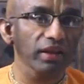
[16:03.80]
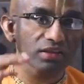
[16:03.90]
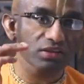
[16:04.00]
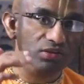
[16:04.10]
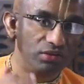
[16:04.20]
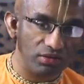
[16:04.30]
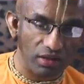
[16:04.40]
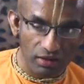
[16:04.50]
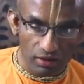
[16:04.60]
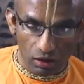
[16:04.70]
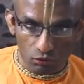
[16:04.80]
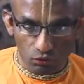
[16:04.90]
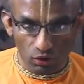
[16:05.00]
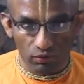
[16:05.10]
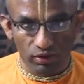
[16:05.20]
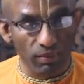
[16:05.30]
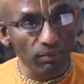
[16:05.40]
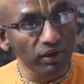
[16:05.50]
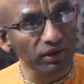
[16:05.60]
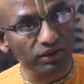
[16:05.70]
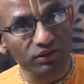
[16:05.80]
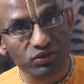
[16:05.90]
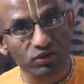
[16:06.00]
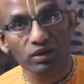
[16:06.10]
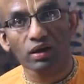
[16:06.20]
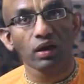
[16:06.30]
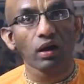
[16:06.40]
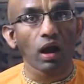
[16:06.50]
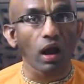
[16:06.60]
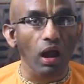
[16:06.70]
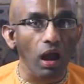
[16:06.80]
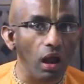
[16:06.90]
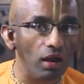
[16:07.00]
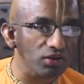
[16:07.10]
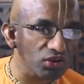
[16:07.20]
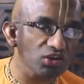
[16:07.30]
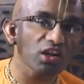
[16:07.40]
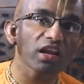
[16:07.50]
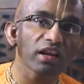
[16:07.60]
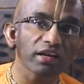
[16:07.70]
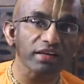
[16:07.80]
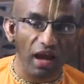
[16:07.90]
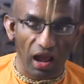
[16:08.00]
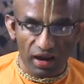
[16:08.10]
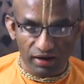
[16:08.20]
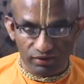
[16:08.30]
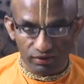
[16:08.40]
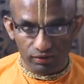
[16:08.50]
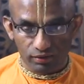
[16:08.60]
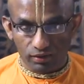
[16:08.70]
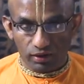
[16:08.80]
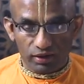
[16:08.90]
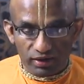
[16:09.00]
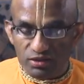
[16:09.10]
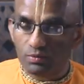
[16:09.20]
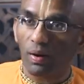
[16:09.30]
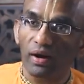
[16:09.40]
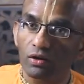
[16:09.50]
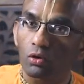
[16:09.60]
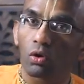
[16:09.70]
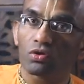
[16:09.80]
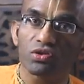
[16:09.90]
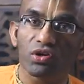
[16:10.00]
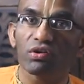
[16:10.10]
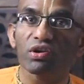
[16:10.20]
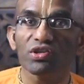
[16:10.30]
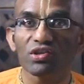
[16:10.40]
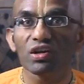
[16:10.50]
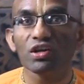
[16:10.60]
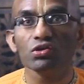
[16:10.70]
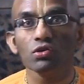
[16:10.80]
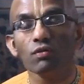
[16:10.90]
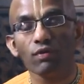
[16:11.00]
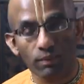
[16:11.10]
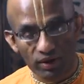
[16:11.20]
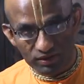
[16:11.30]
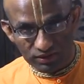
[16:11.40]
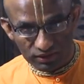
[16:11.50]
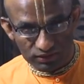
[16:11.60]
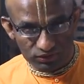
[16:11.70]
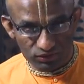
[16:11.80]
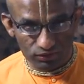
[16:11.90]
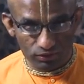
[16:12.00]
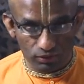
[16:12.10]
brain cell how do our memories stay intact despite the constant regeneration of our brain cells